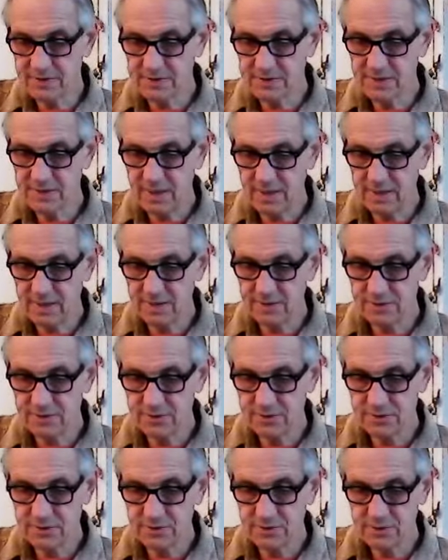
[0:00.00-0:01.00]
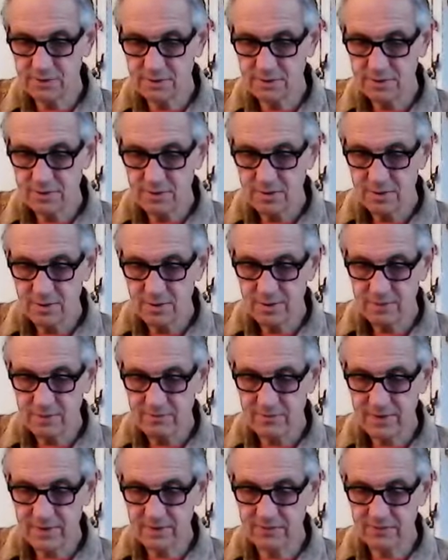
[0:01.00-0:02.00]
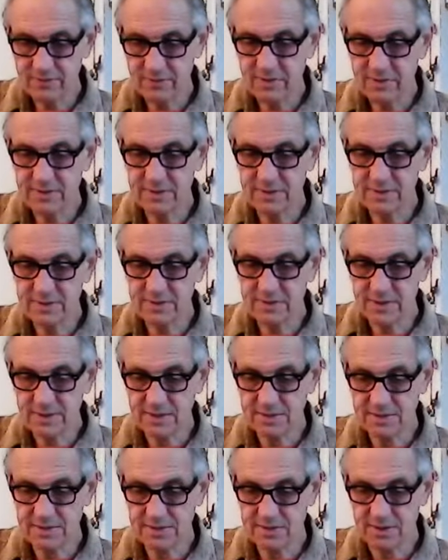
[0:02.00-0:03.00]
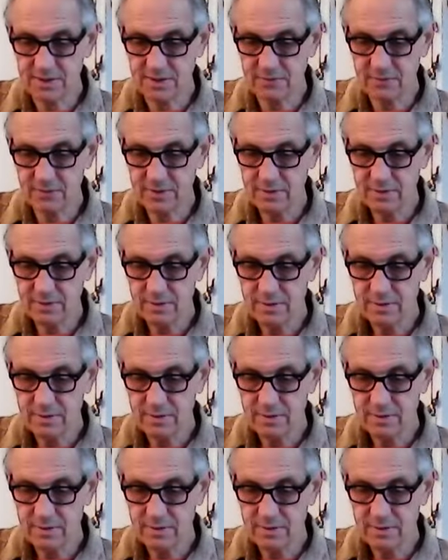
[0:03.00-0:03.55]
silence, whenever it is necessary,